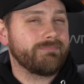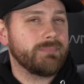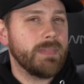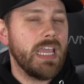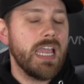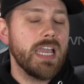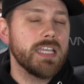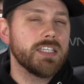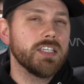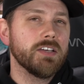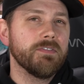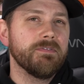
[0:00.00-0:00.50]

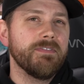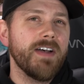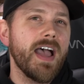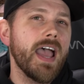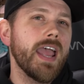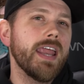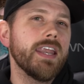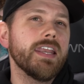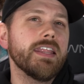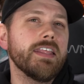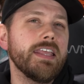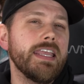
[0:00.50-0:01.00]
As you'll
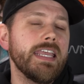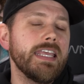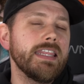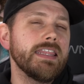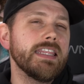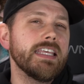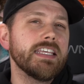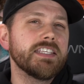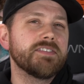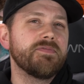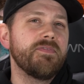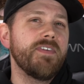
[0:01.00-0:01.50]
find in
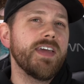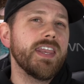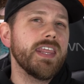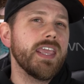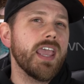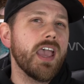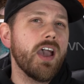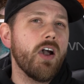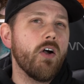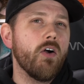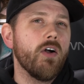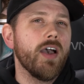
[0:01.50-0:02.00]
this
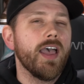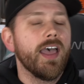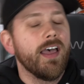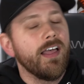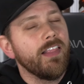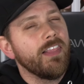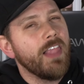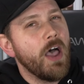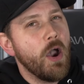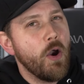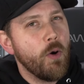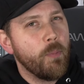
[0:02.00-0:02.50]
video,
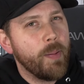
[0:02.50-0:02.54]
hello